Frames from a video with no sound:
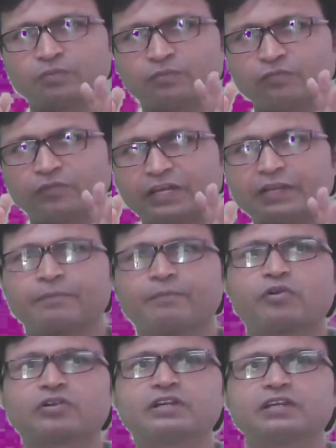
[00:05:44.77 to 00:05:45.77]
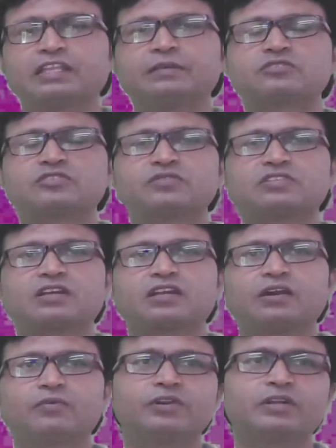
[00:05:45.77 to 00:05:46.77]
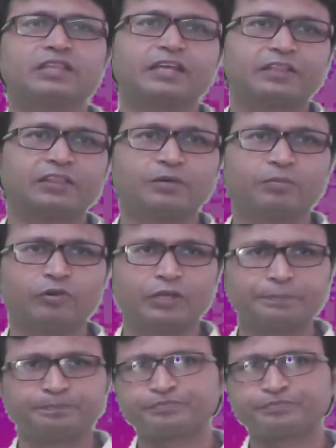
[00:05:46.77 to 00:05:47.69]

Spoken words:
very important themes which are covered there in the poem.